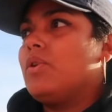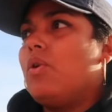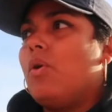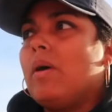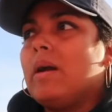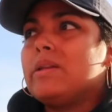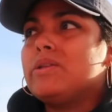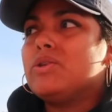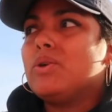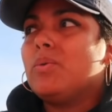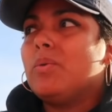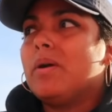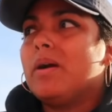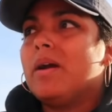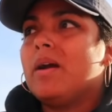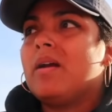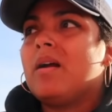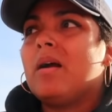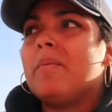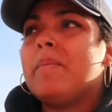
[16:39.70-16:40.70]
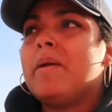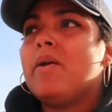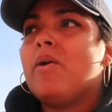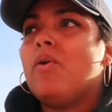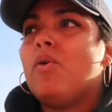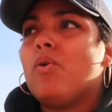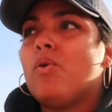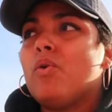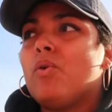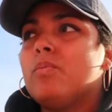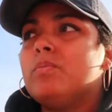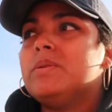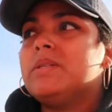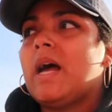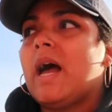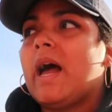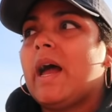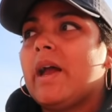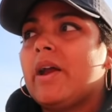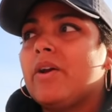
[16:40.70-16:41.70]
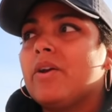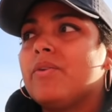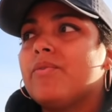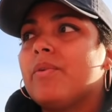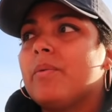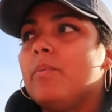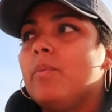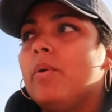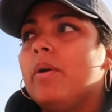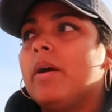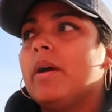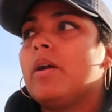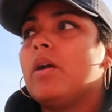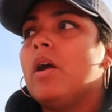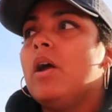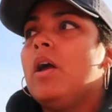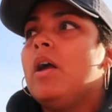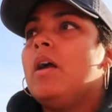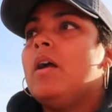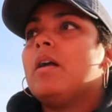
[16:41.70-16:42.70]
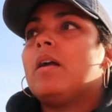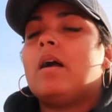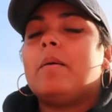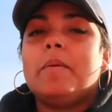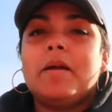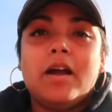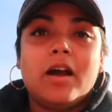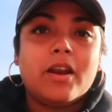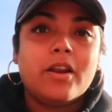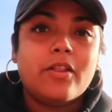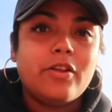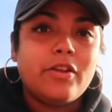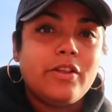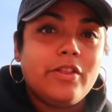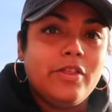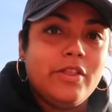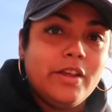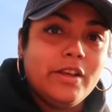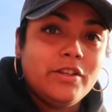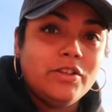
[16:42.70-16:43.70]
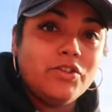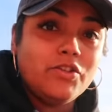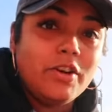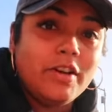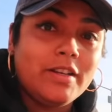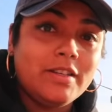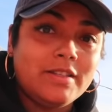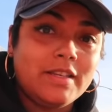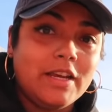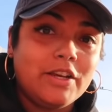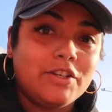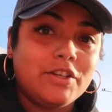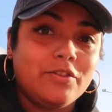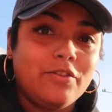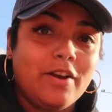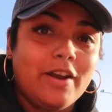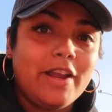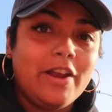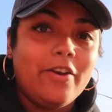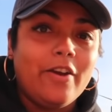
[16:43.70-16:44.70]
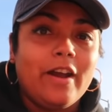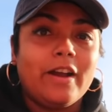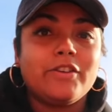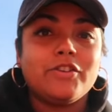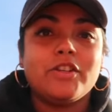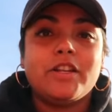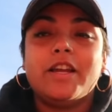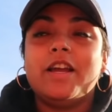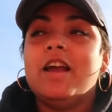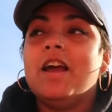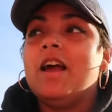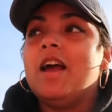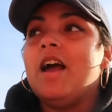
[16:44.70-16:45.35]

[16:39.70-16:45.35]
going to work, coming home tired from work, coming out of this train station right here actually,